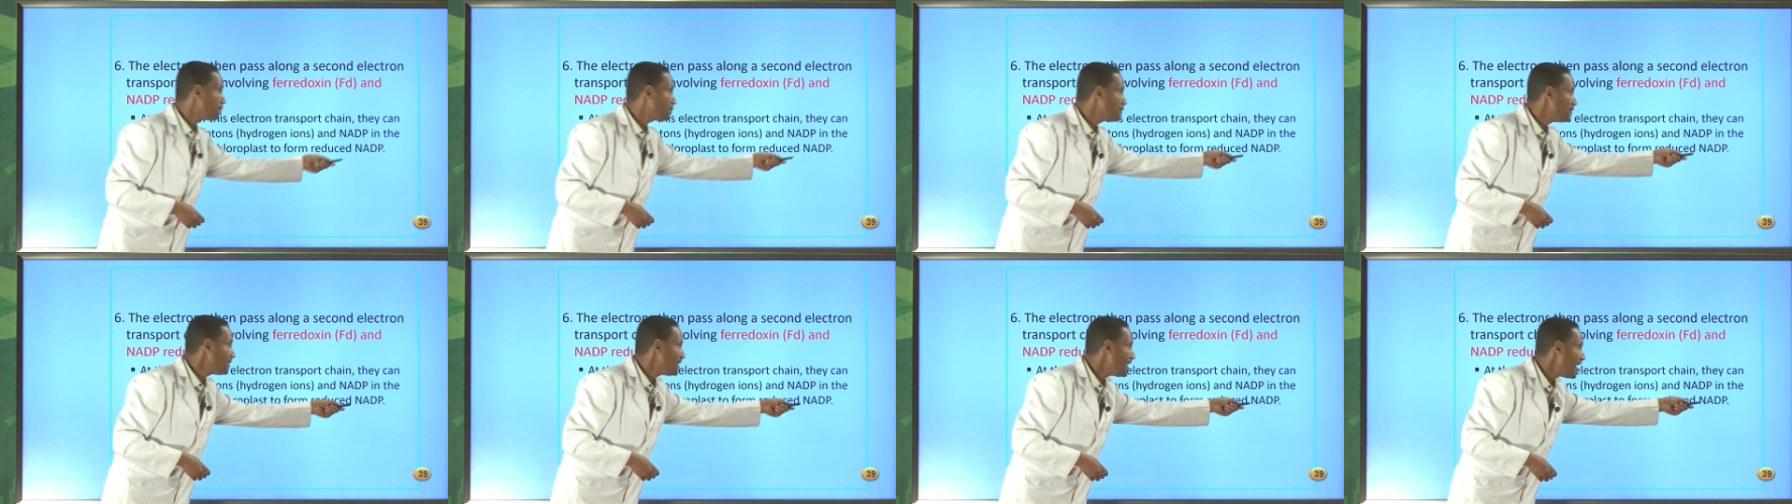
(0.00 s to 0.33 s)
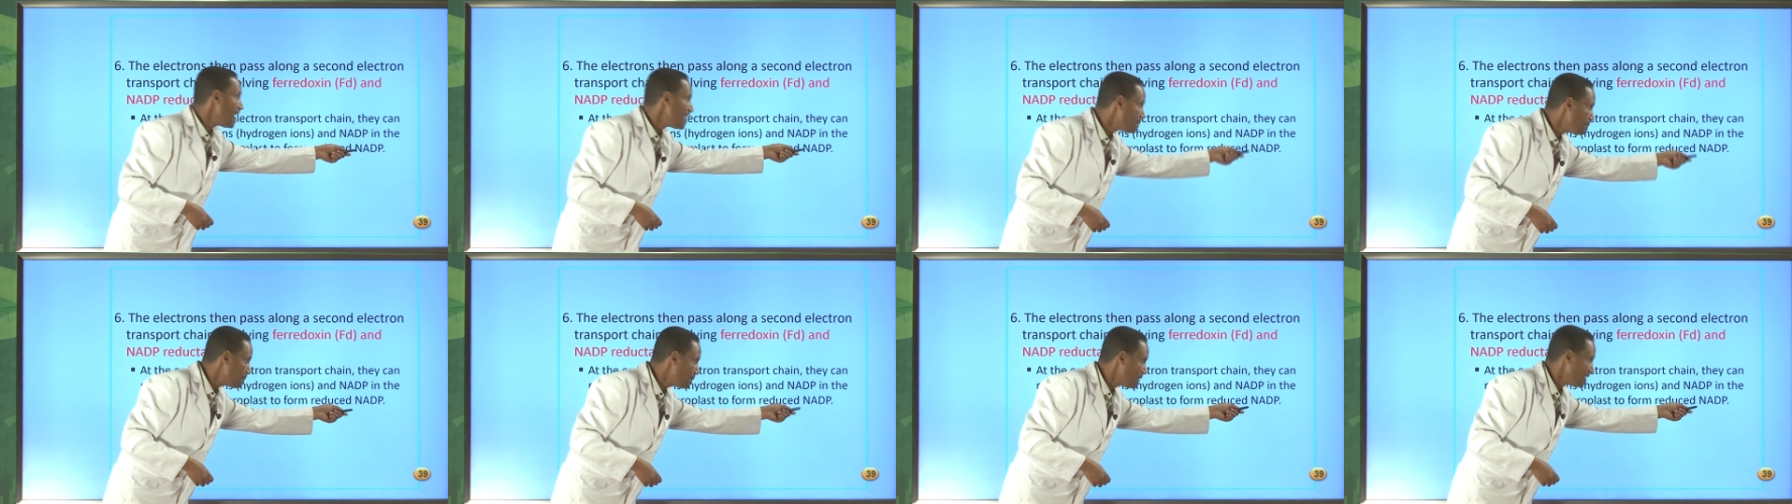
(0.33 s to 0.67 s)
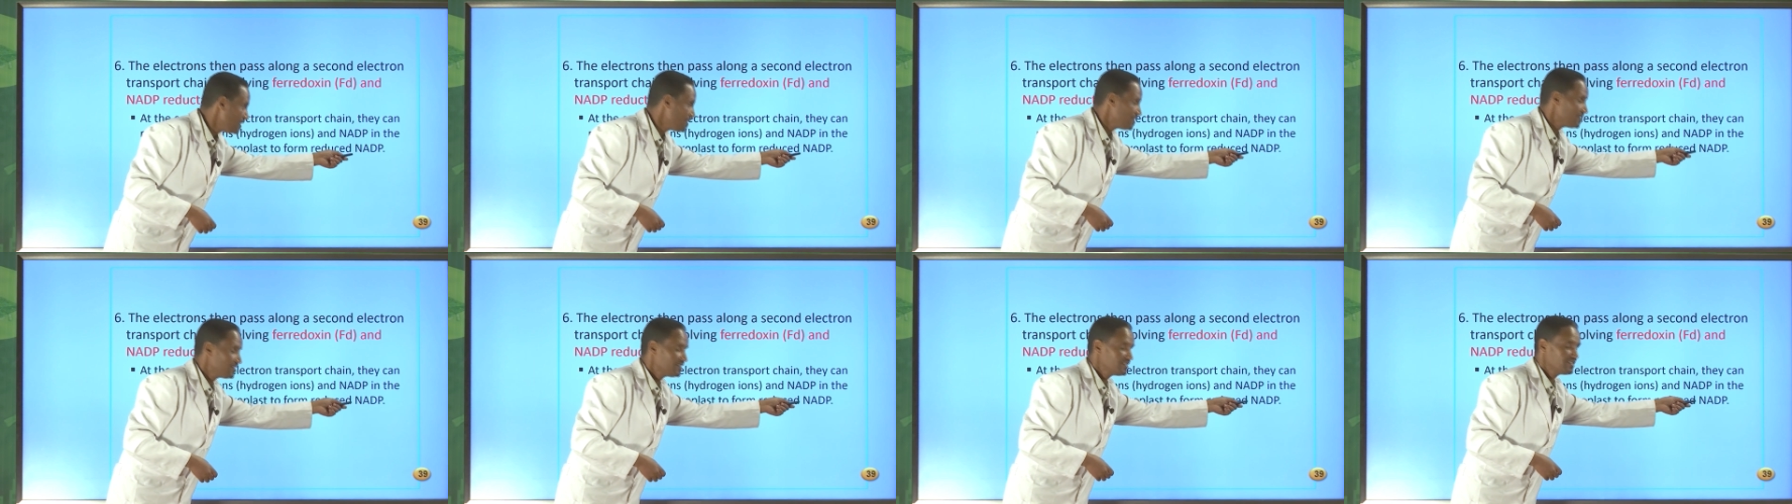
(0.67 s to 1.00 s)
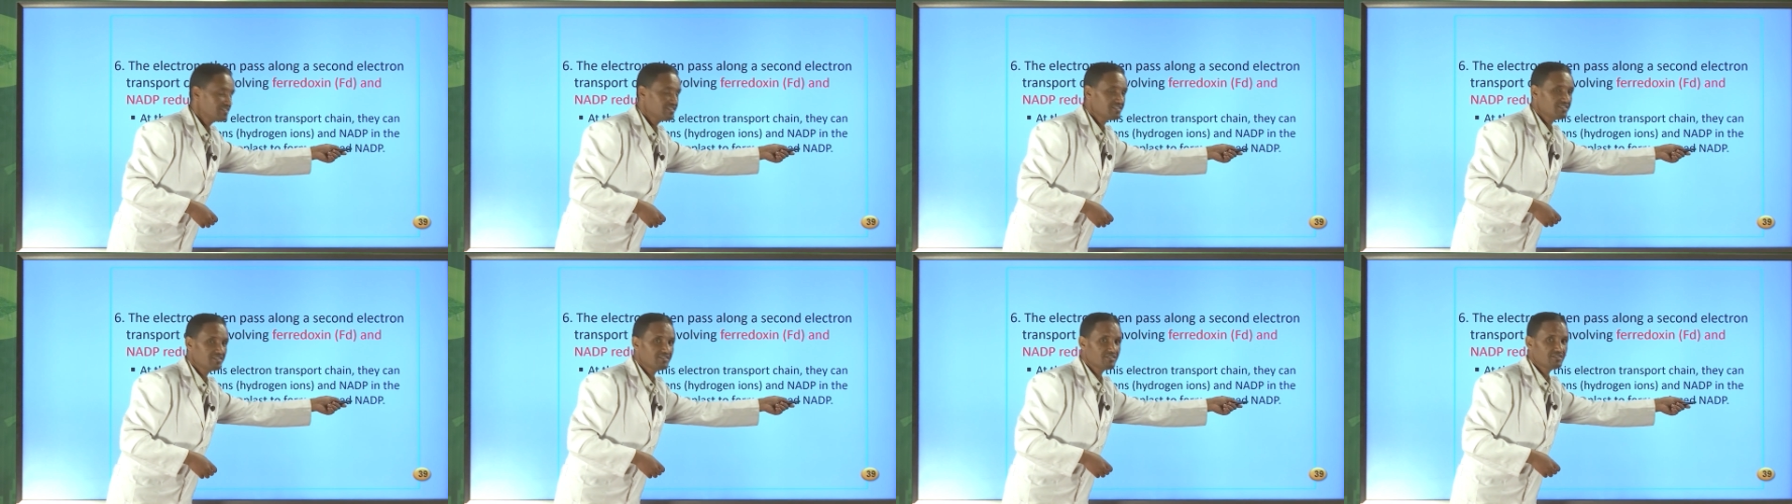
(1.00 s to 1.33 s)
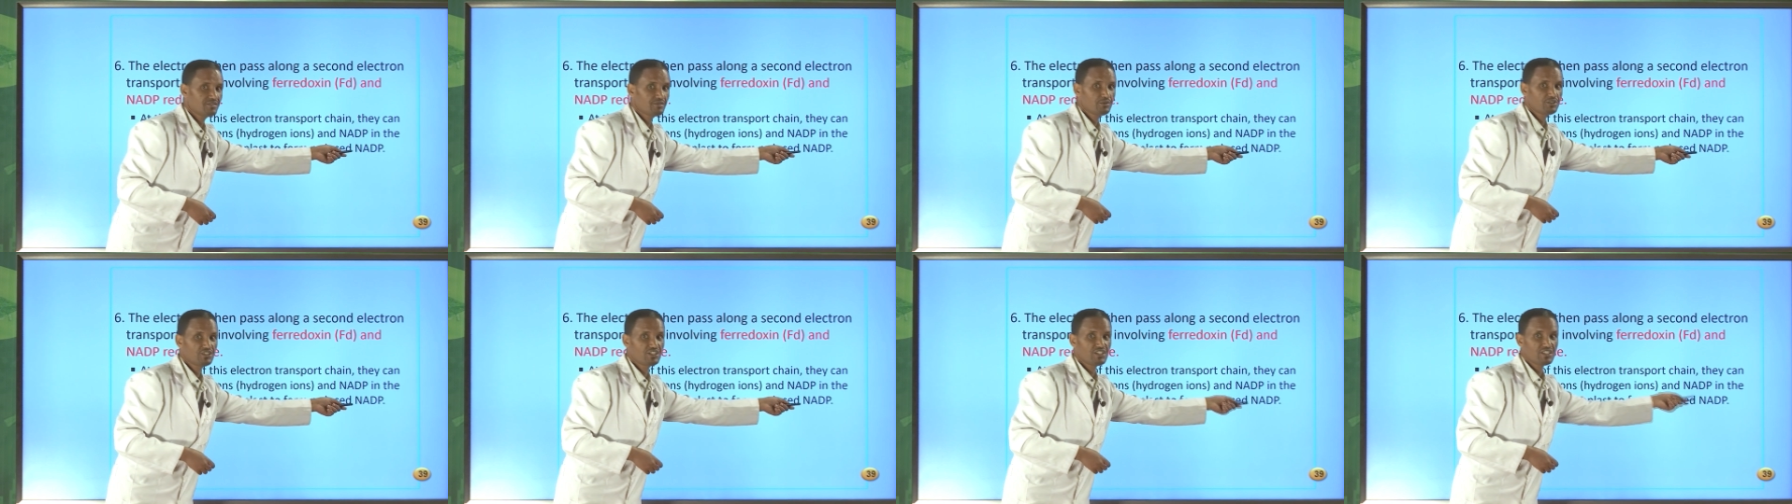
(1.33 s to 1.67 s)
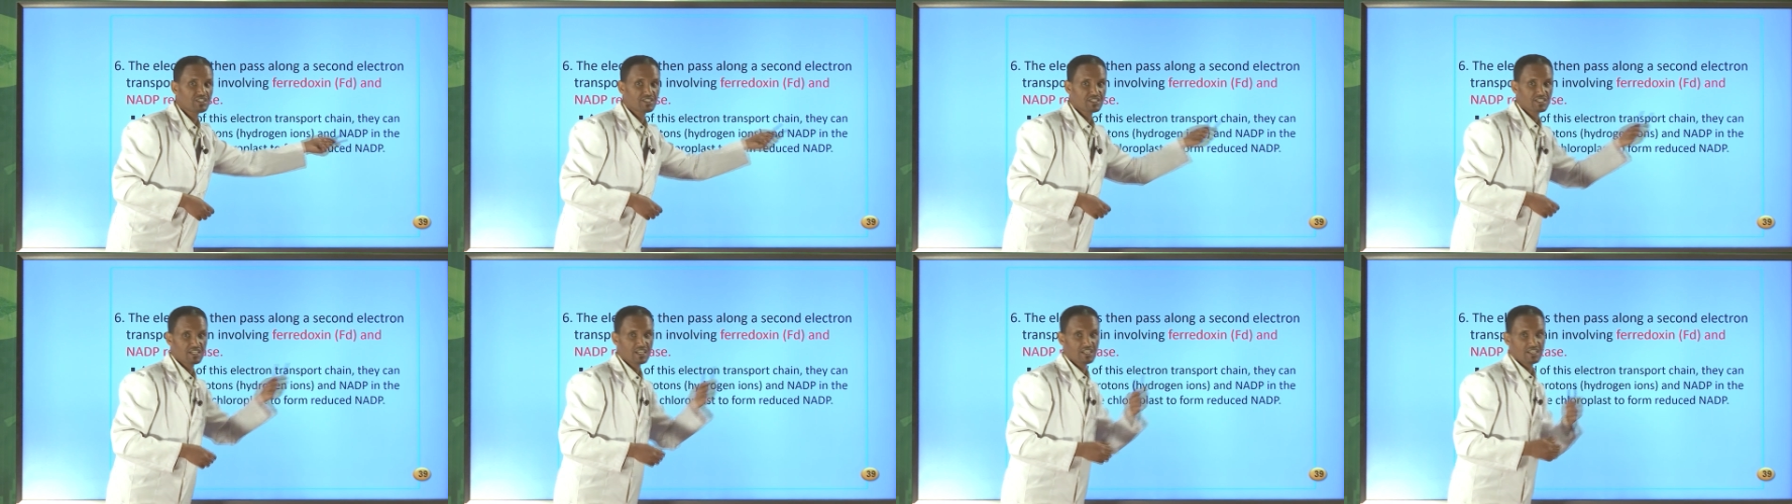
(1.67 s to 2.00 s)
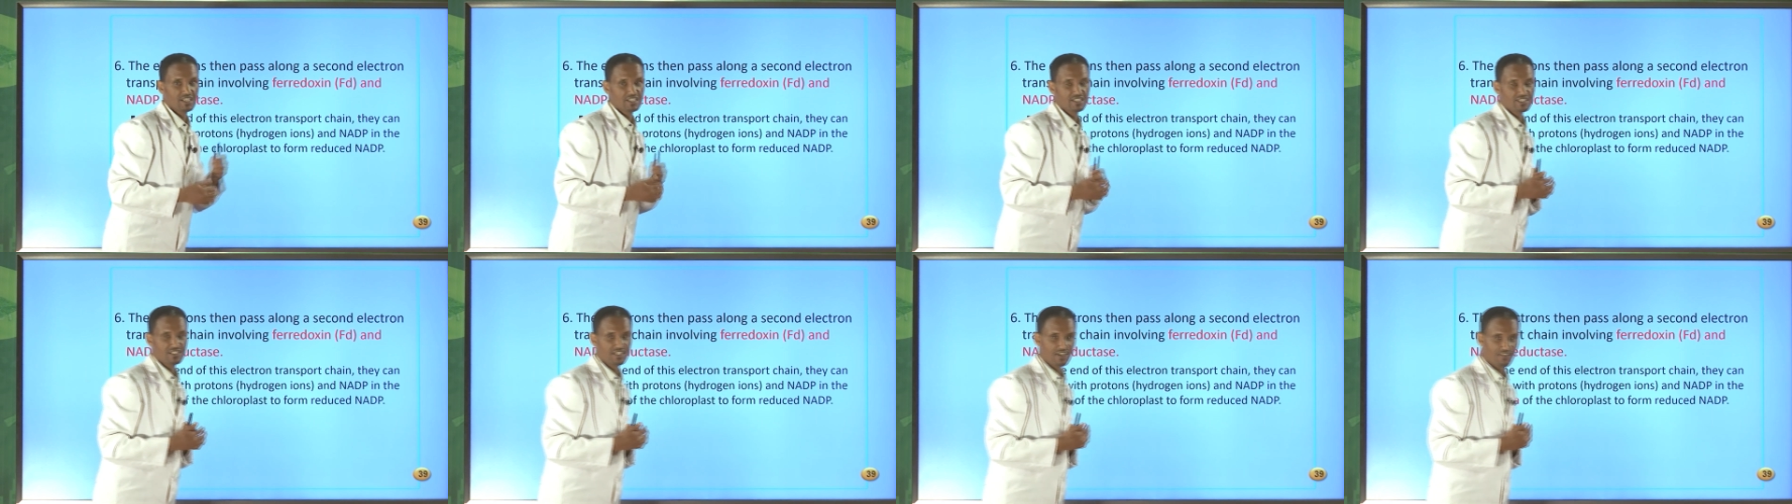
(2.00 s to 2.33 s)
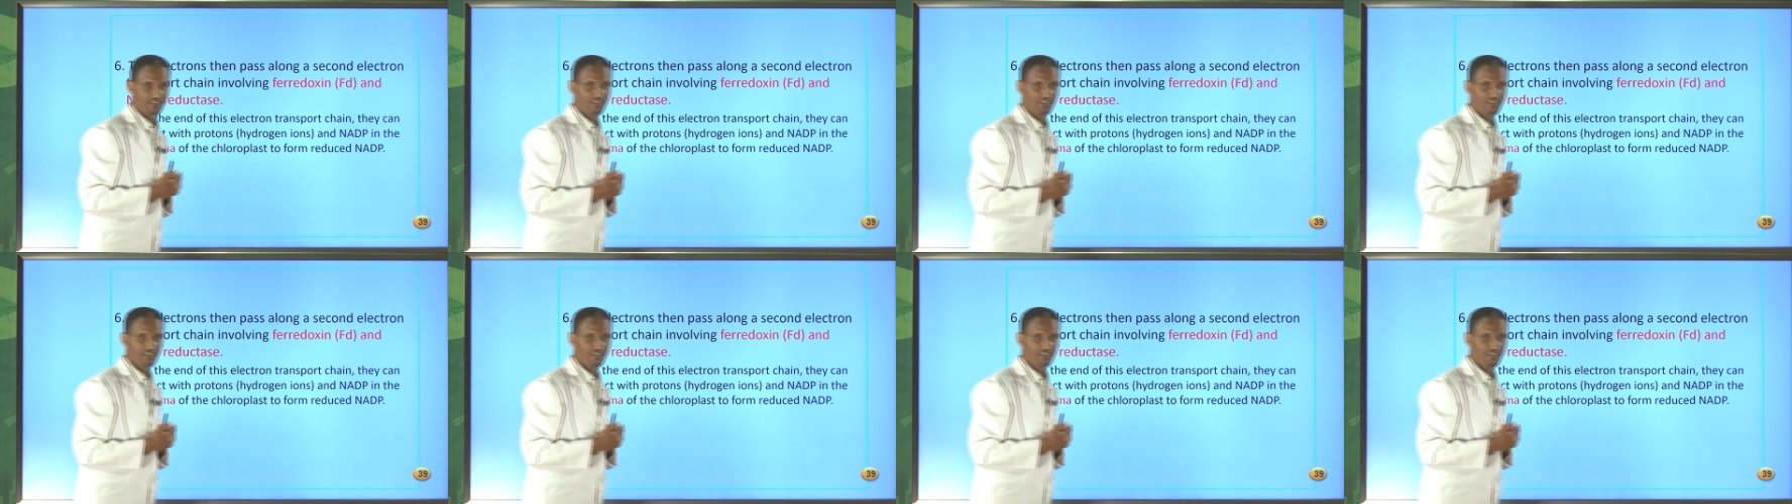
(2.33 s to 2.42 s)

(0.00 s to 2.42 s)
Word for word: NADP, which is the